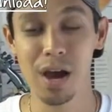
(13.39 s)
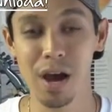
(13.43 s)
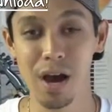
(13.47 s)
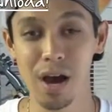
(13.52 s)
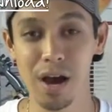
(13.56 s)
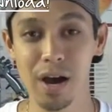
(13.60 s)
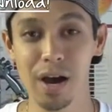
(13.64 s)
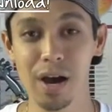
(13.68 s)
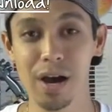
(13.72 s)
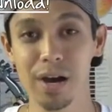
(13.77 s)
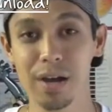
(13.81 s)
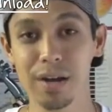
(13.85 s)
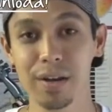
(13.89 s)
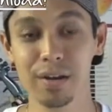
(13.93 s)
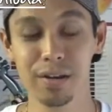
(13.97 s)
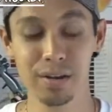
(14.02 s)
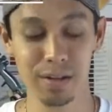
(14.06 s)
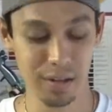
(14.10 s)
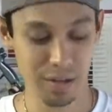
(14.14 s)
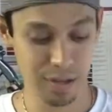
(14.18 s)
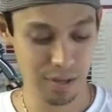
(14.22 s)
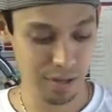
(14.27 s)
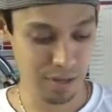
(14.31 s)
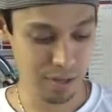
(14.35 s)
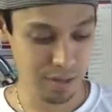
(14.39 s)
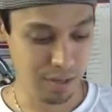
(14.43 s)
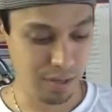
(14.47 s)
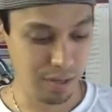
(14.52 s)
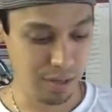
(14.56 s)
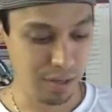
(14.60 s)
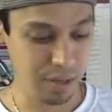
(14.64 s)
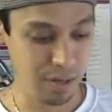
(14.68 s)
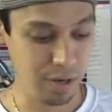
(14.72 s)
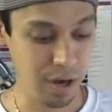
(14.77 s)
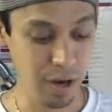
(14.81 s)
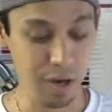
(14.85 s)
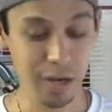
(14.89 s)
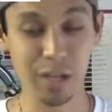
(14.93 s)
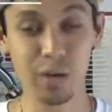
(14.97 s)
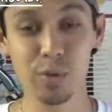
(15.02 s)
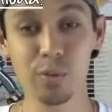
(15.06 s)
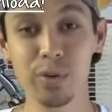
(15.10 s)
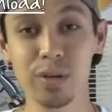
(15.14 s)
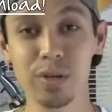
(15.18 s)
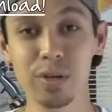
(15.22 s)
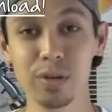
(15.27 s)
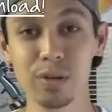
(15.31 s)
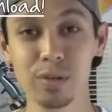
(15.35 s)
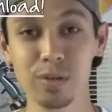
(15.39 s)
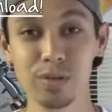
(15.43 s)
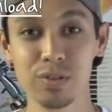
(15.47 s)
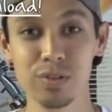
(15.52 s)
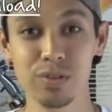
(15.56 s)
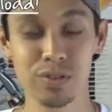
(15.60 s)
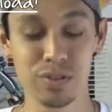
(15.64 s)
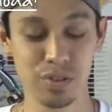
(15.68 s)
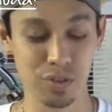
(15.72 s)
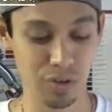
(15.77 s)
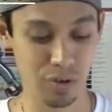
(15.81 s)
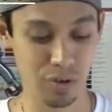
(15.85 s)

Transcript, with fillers: on cutting wheels,